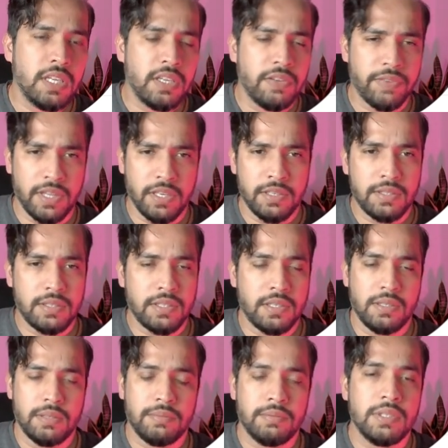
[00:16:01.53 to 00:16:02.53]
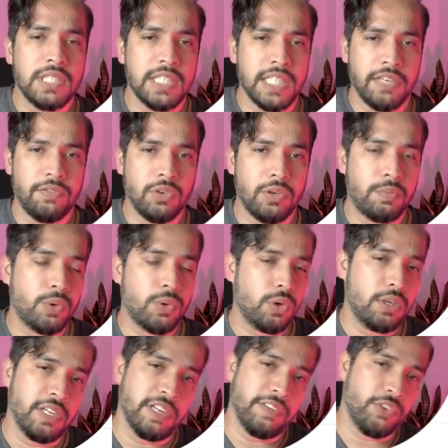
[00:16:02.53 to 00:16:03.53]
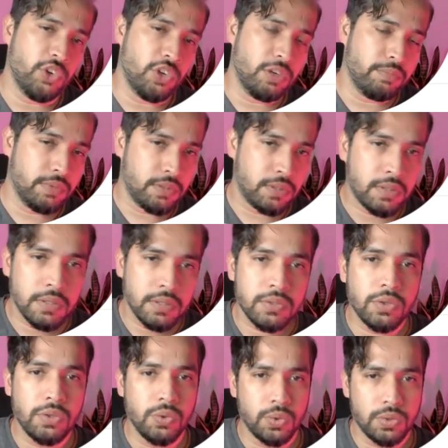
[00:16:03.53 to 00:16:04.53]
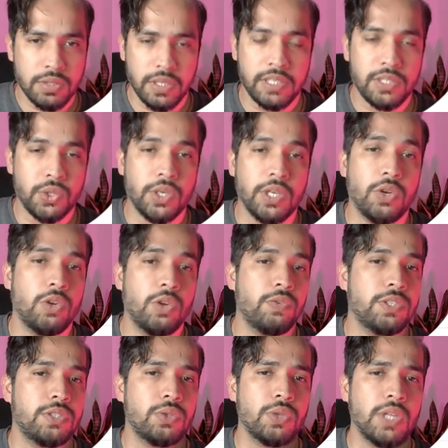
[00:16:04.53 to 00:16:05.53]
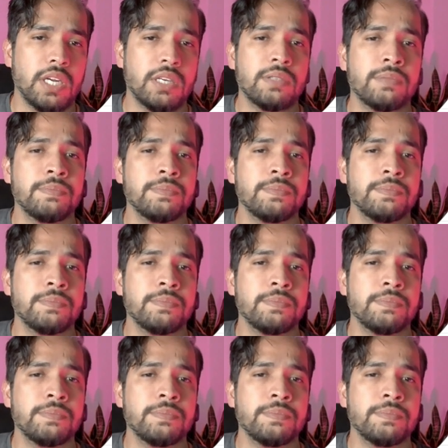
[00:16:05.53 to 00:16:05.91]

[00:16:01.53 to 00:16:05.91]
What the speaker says: whether it's a dev or prod environment, so those things you can always do that.